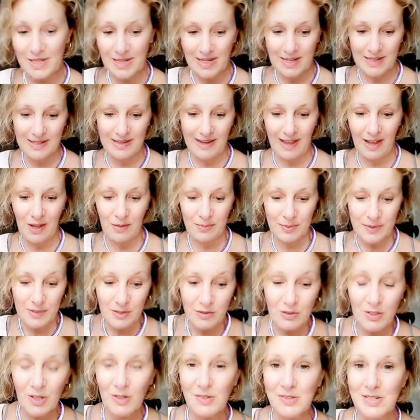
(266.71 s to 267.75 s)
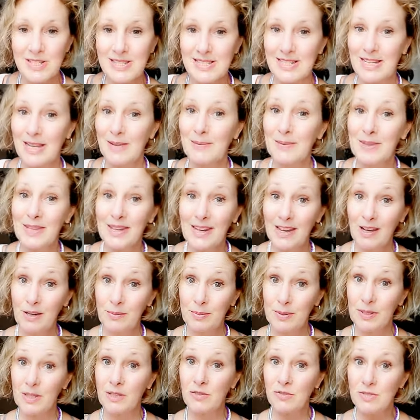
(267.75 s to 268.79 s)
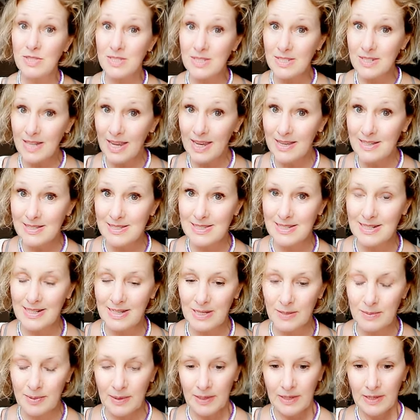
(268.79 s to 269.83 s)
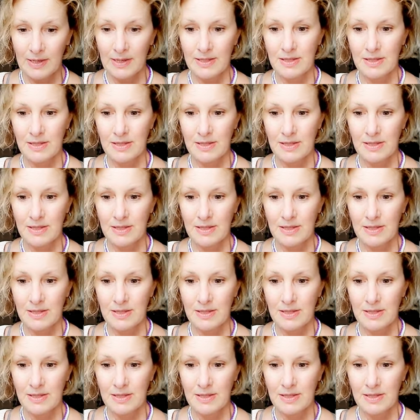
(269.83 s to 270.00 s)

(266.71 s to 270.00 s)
in helping you go to sleep and then helping you stay asleep.